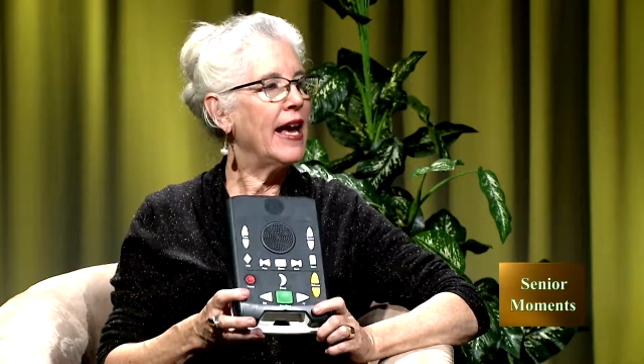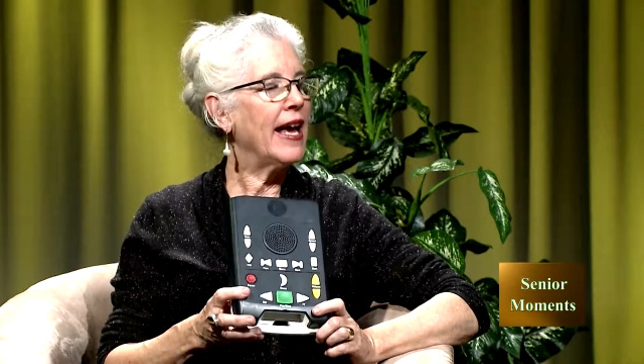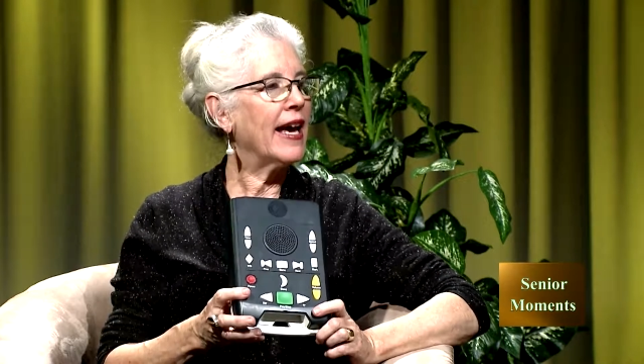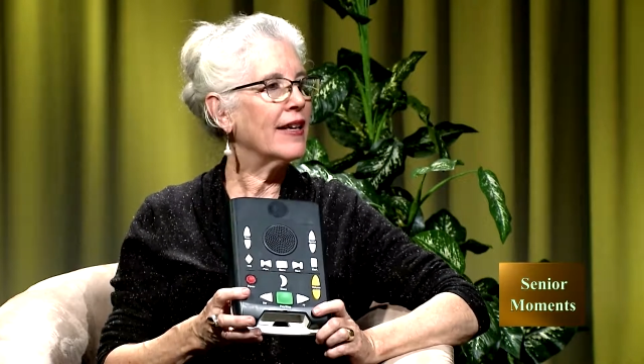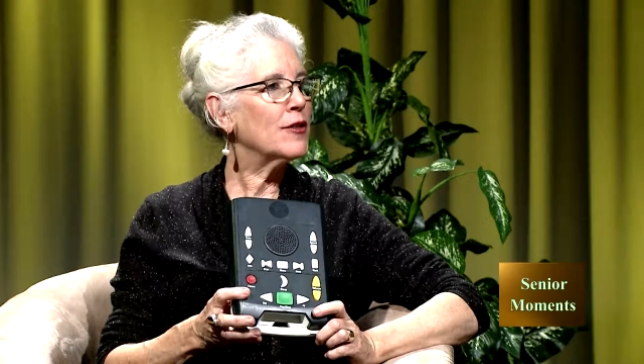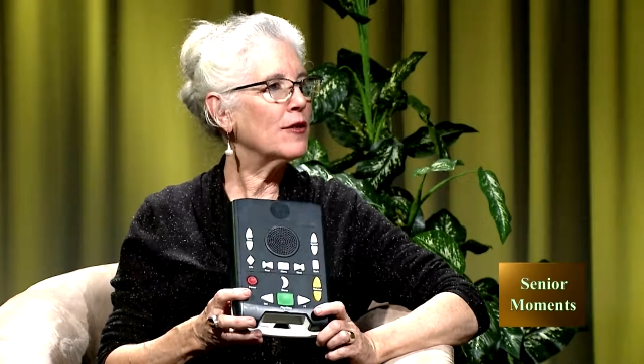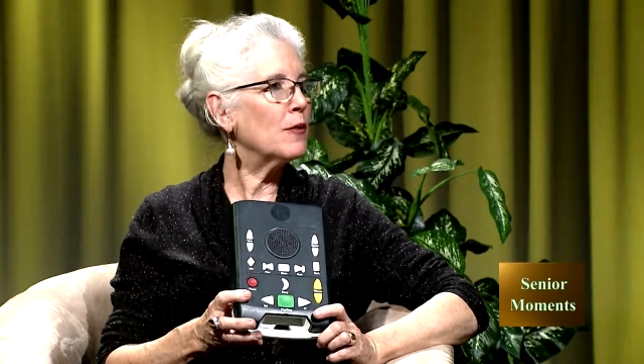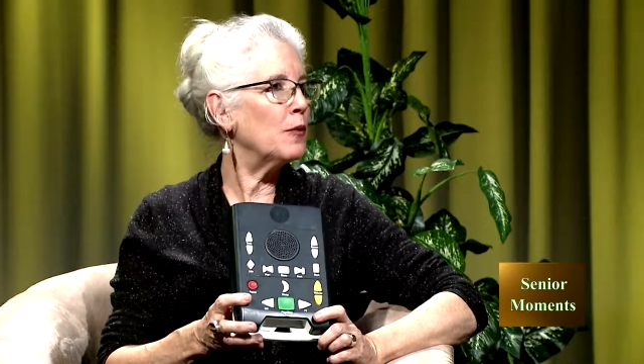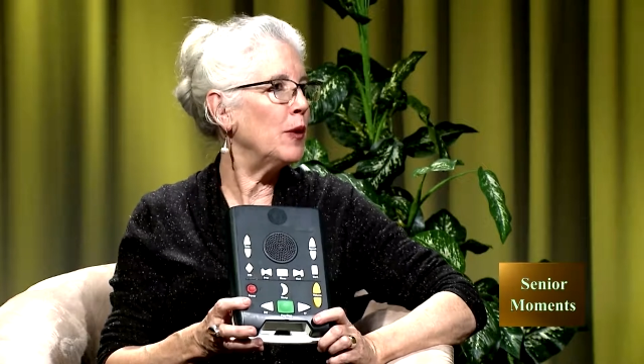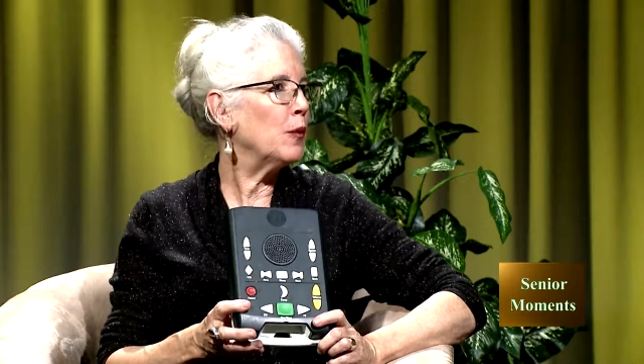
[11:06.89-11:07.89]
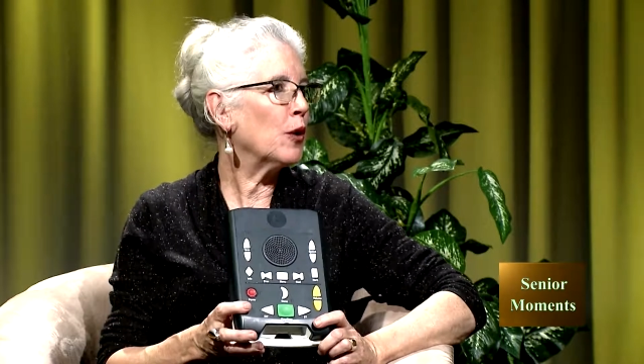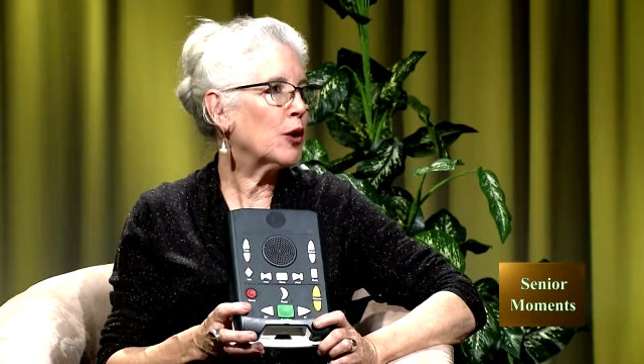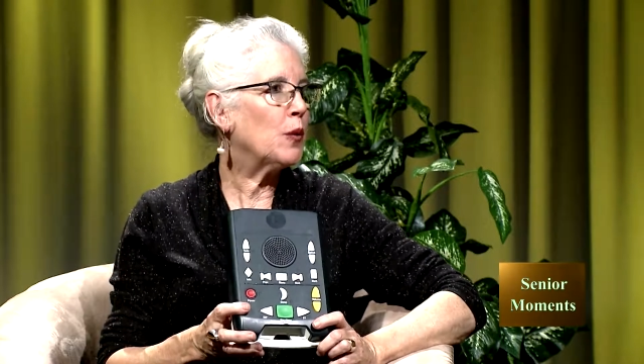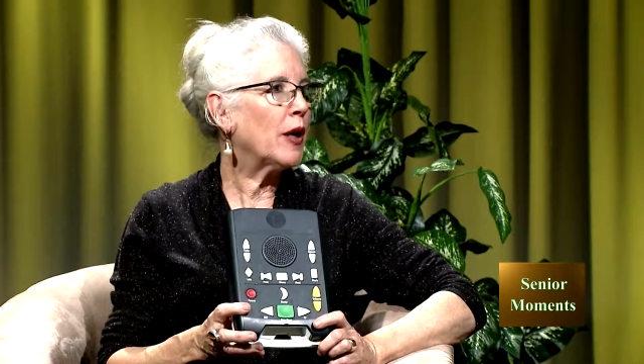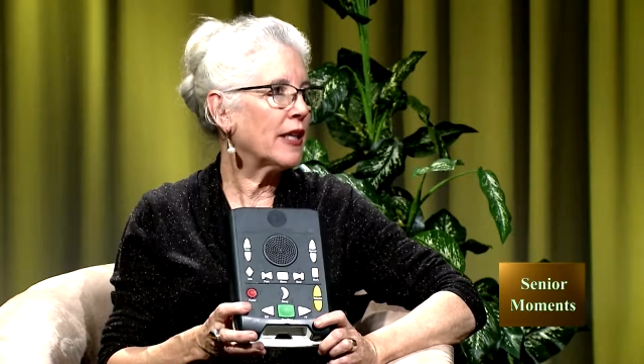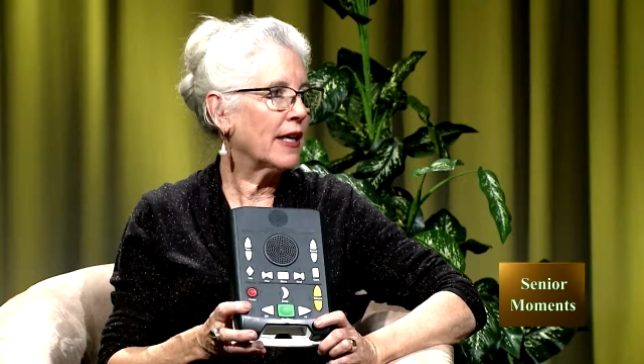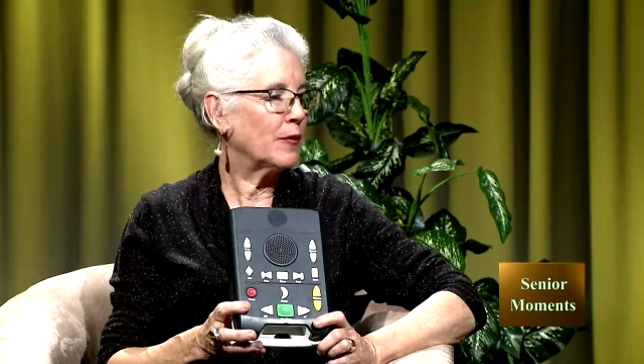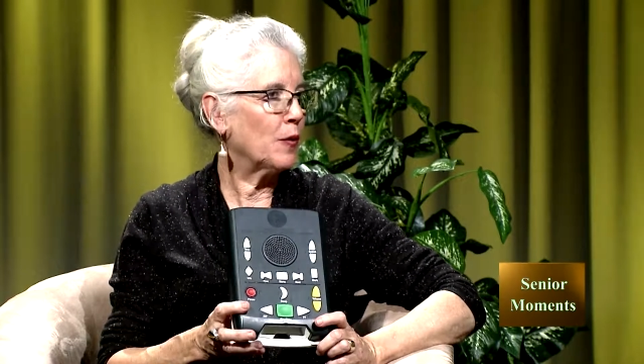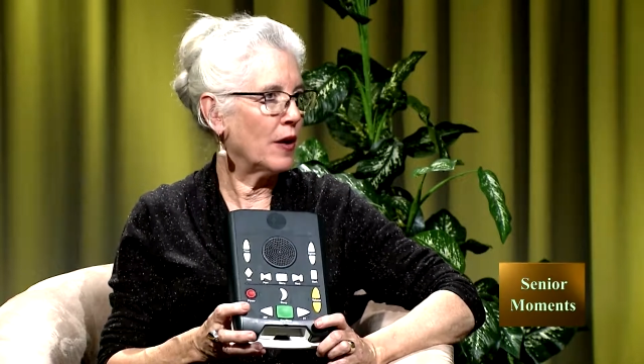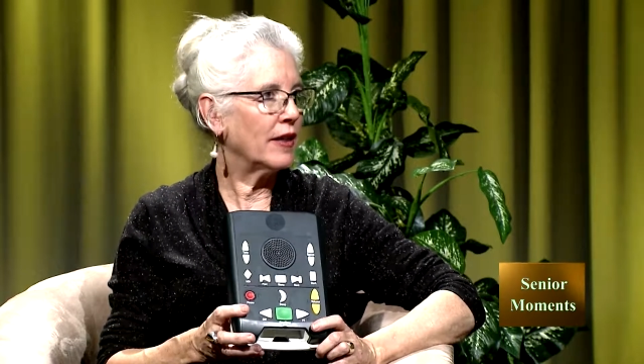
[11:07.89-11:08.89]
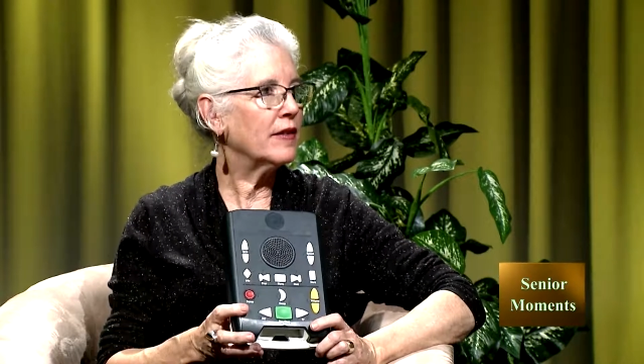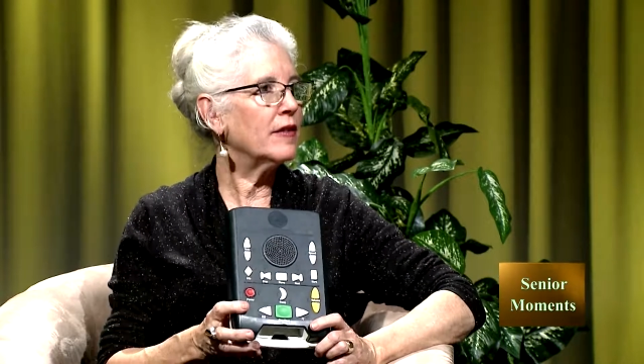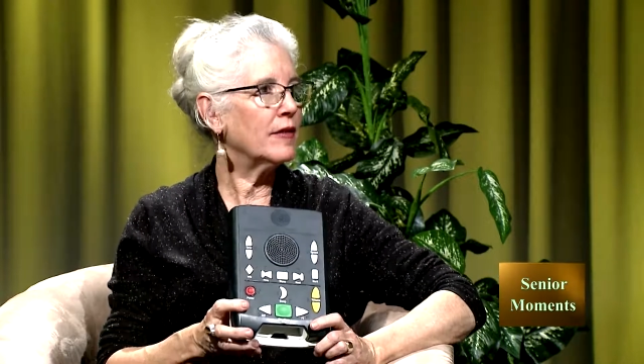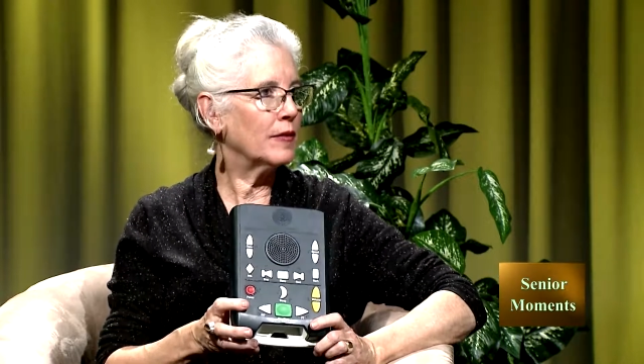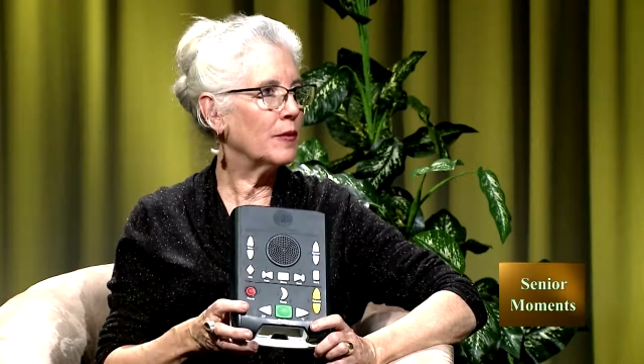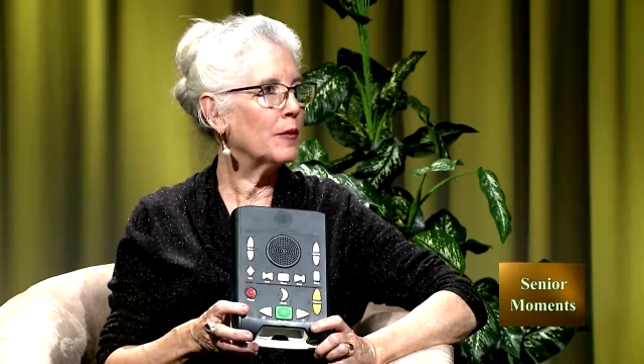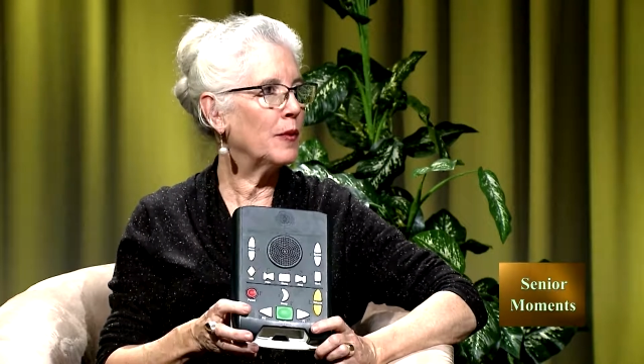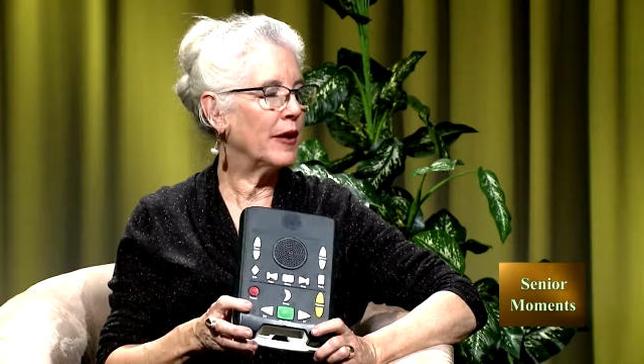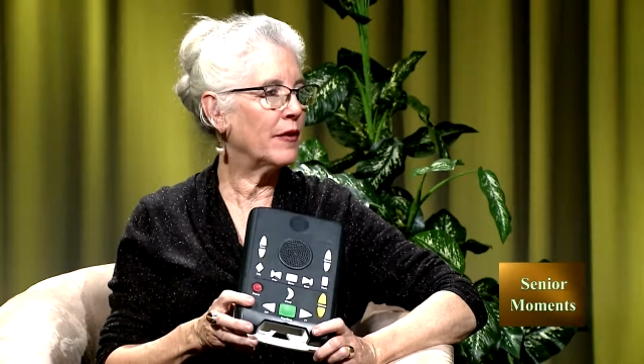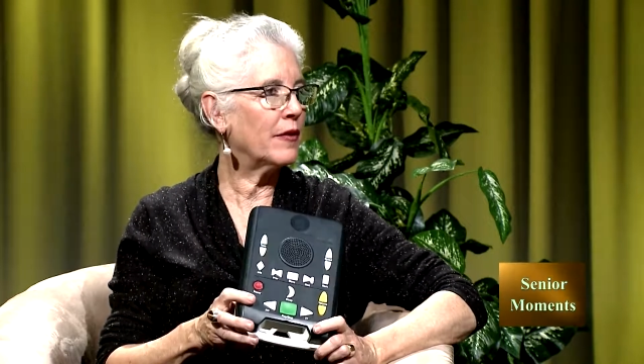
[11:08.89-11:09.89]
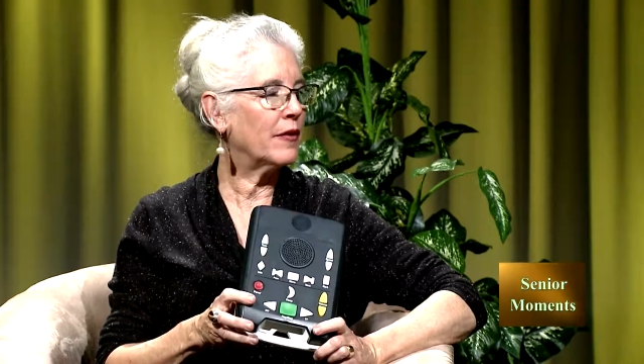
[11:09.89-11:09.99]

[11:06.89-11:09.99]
and we work one on one with